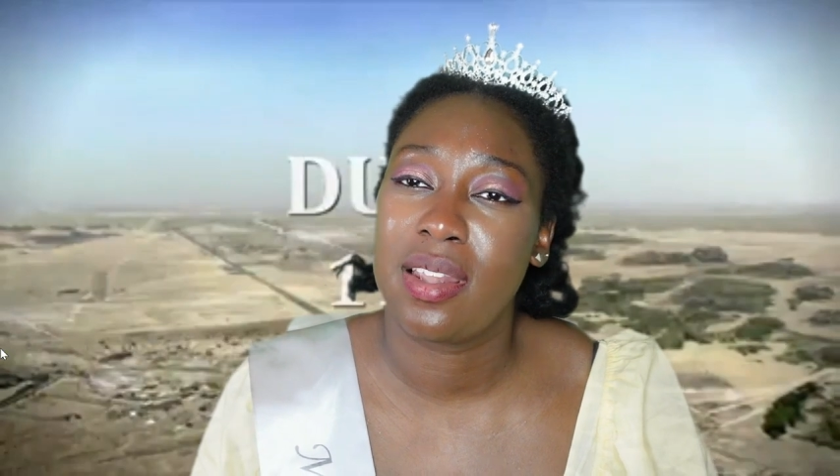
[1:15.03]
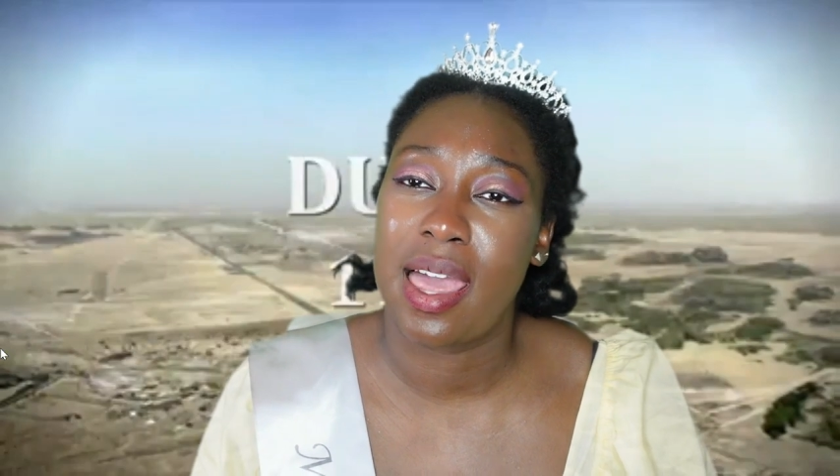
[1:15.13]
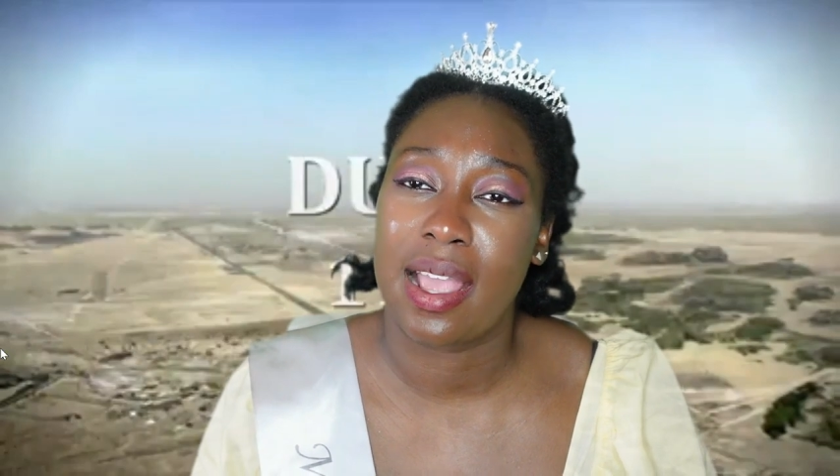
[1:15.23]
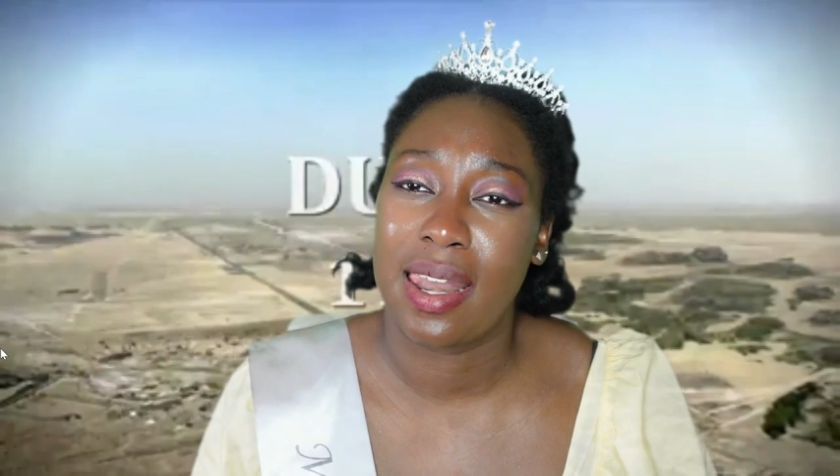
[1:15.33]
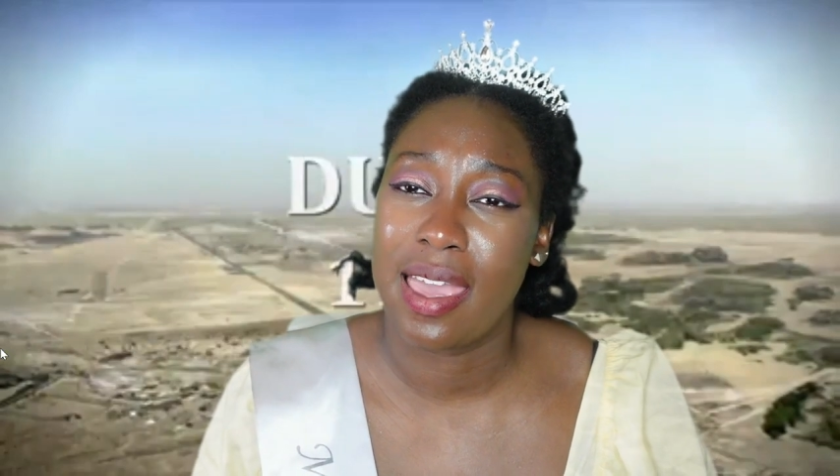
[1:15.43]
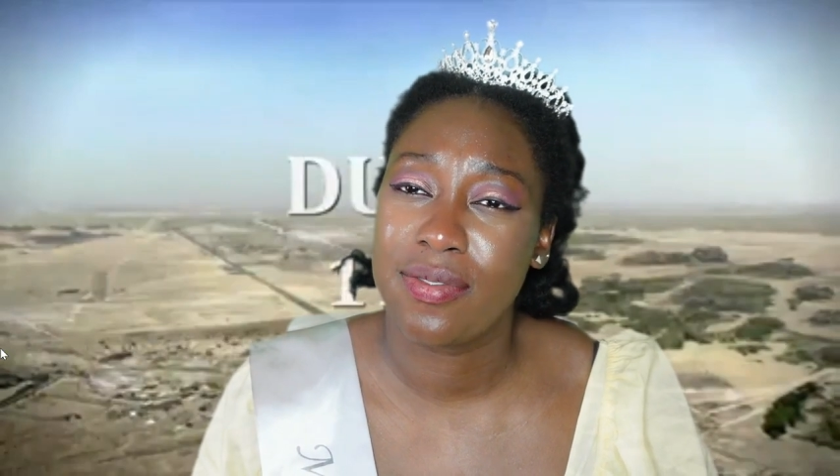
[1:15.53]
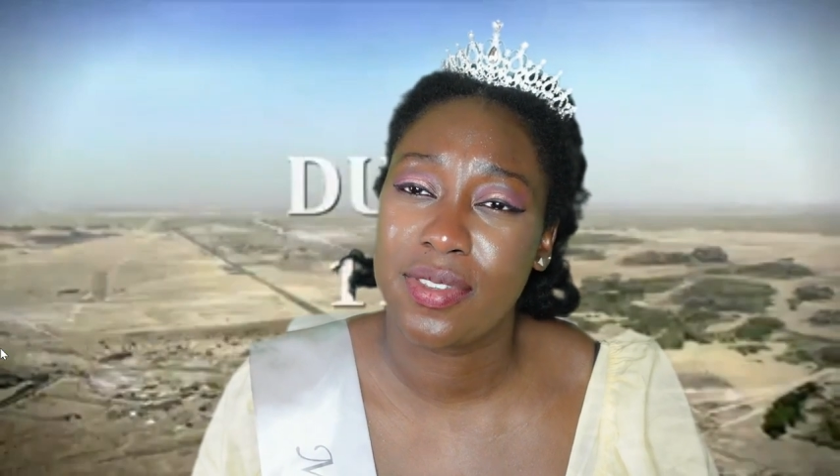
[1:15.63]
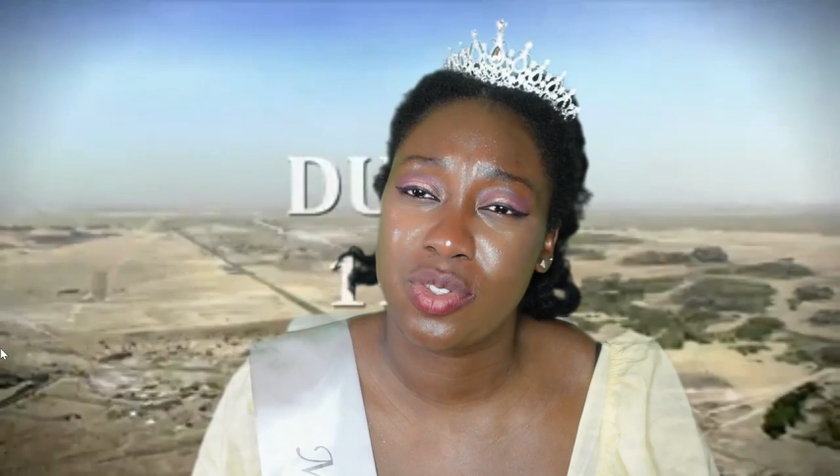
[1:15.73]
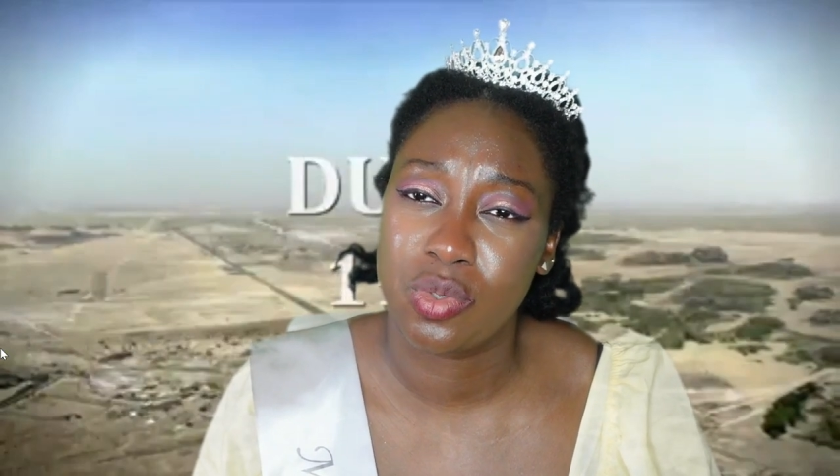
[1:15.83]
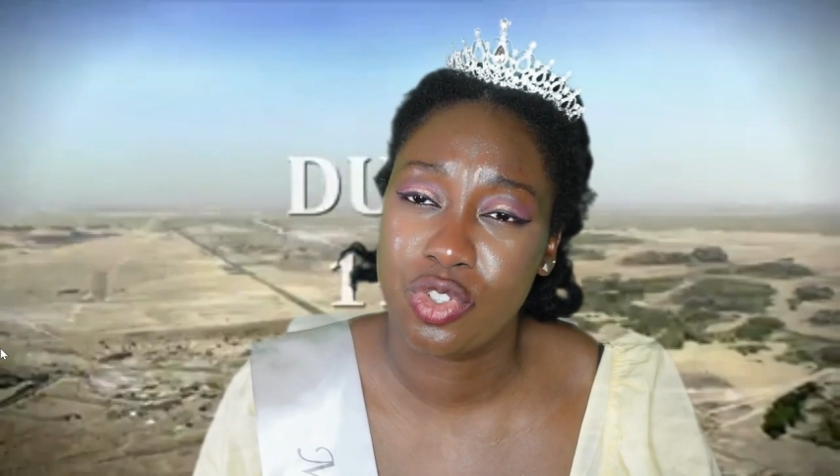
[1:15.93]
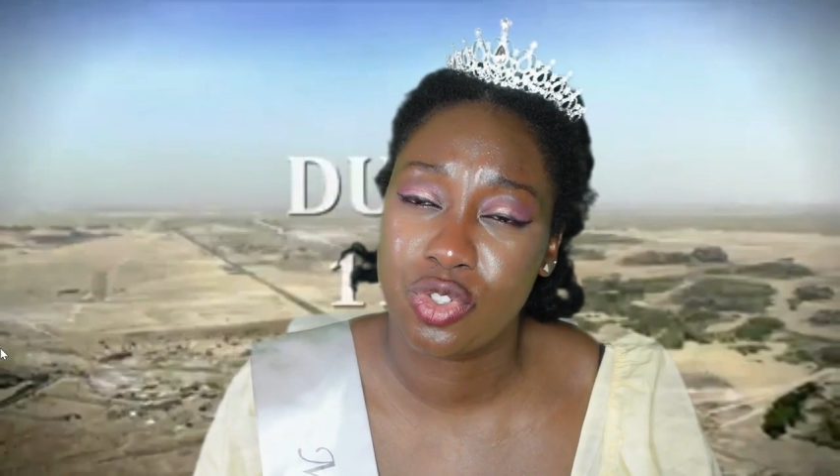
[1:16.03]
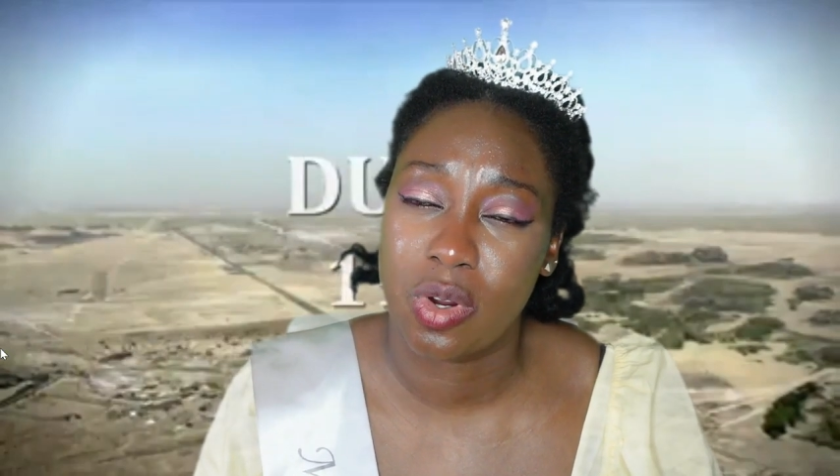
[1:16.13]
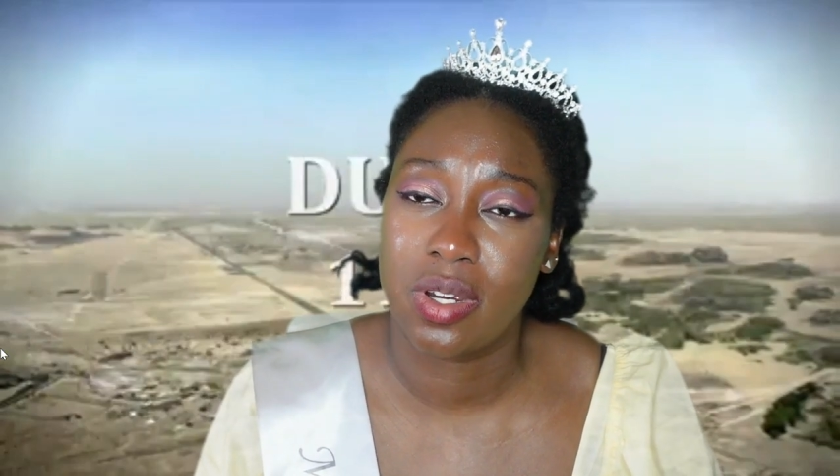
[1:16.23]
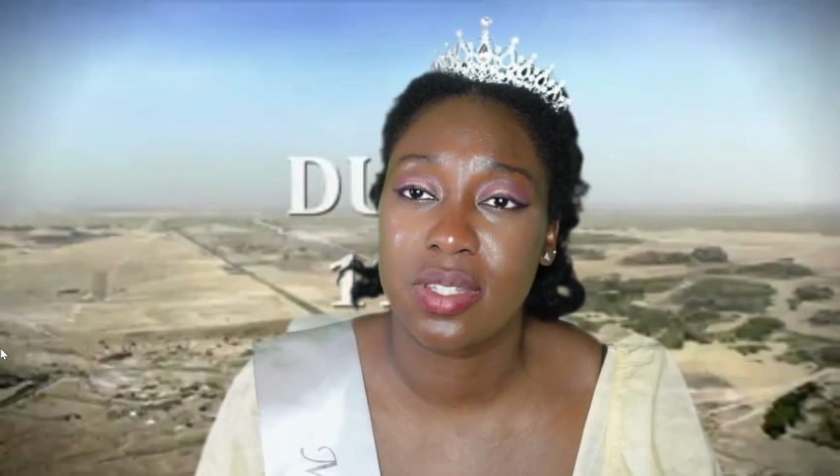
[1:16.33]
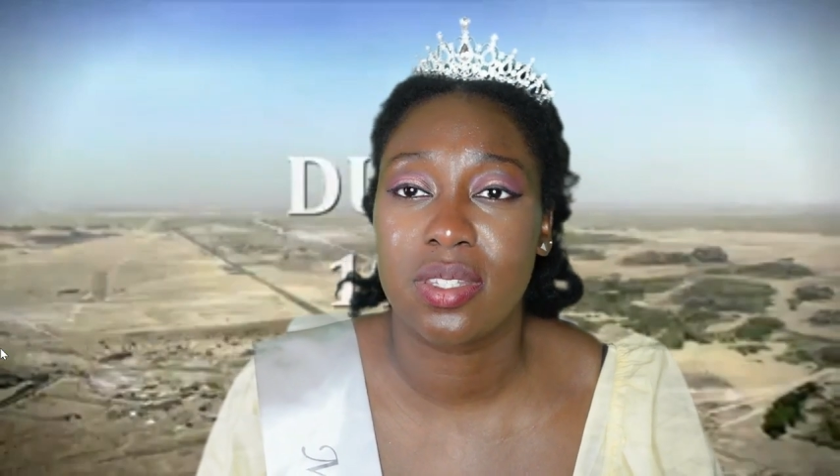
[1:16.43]
like life is too
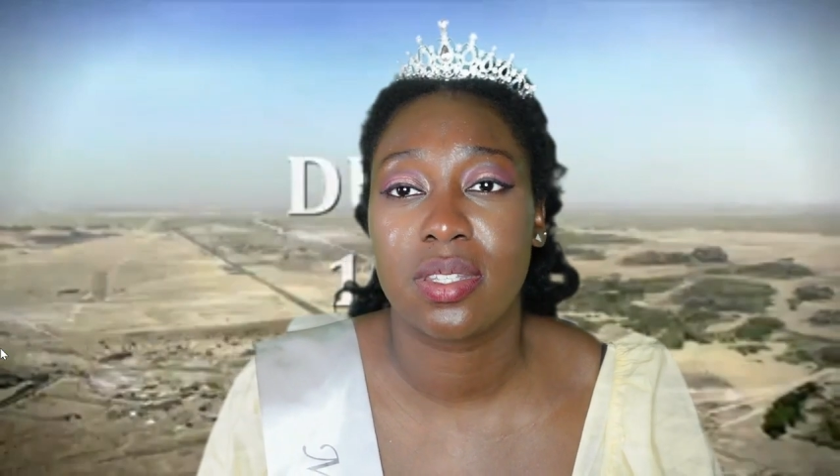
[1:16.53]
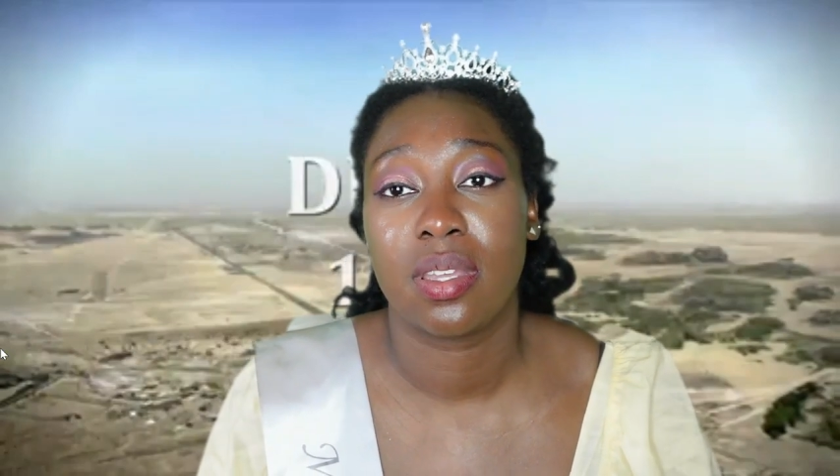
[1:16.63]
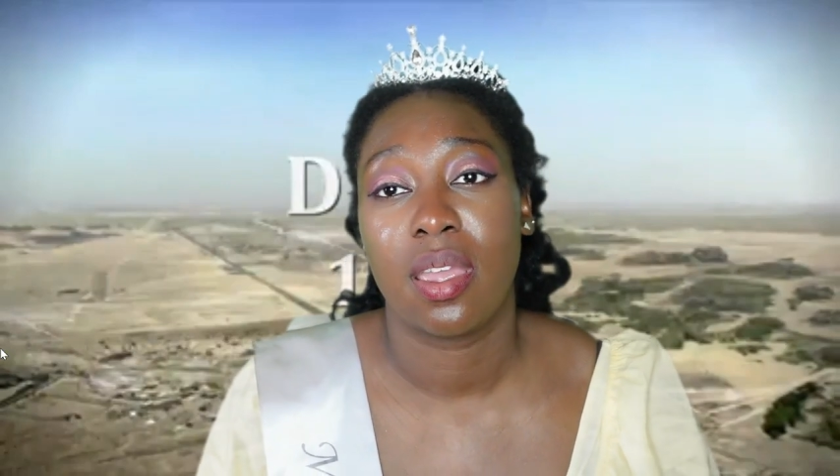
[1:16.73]
short.